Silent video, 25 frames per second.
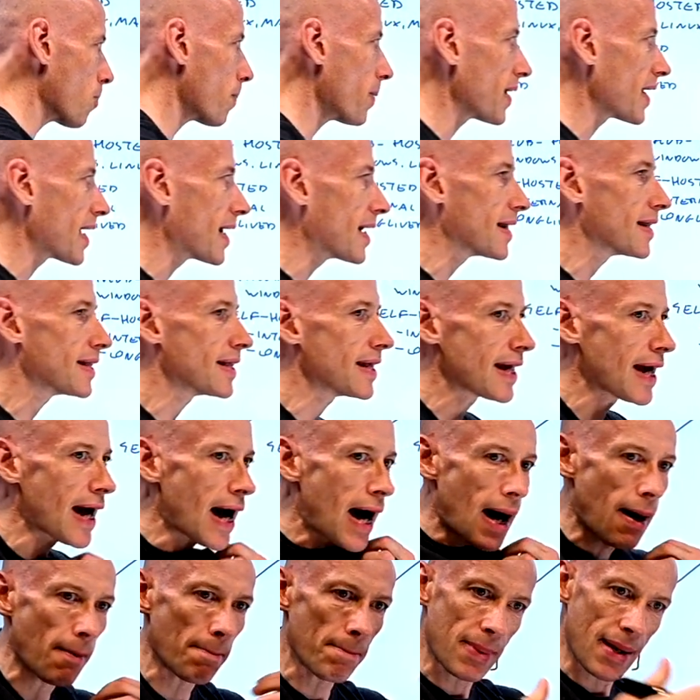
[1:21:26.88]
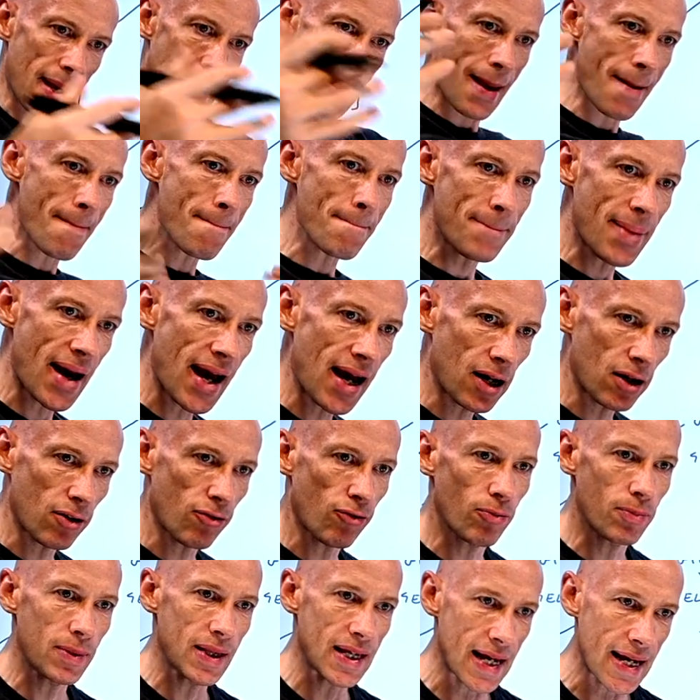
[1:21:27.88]
opening anything up
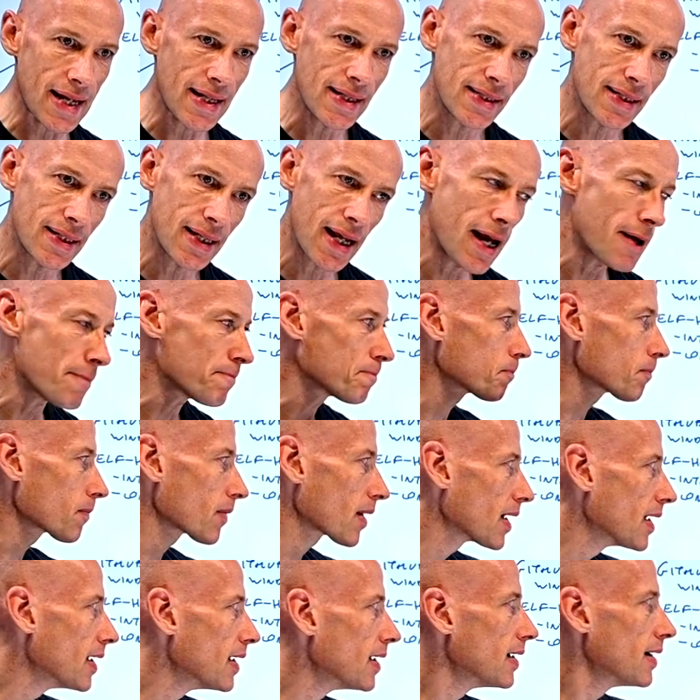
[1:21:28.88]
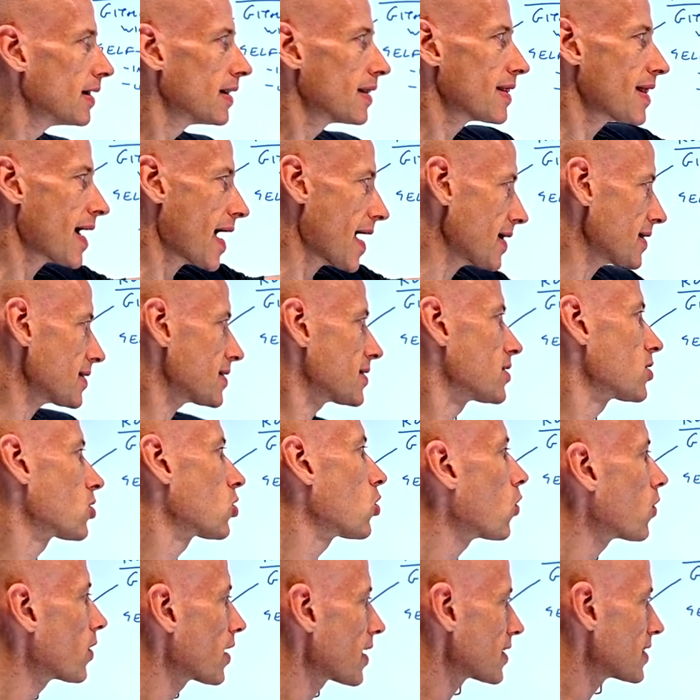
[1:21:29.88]
inbound from the internet. That's the
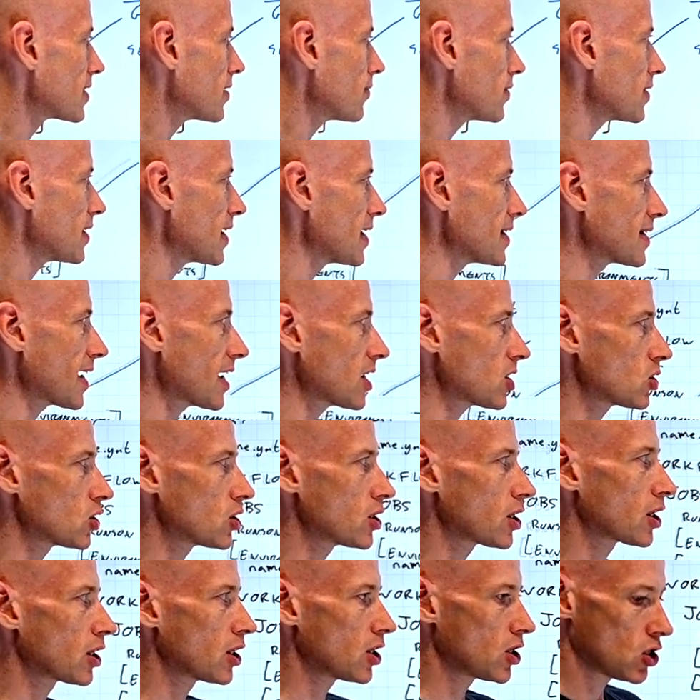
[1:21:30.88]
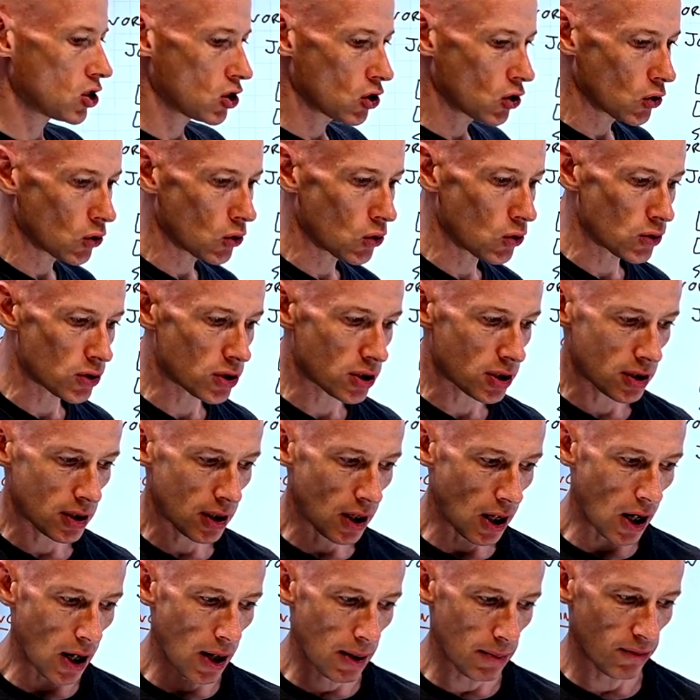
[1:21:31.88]
connectivity it's actually going to use
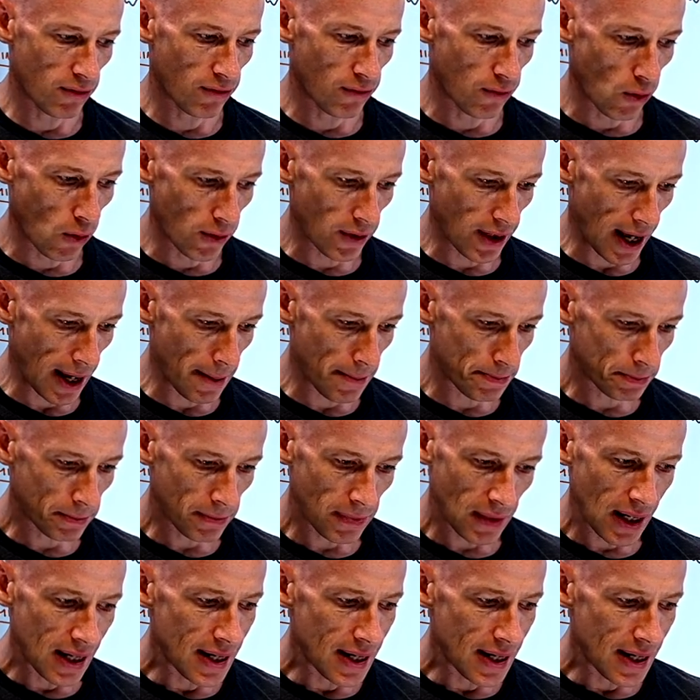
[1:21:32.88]
um, for that.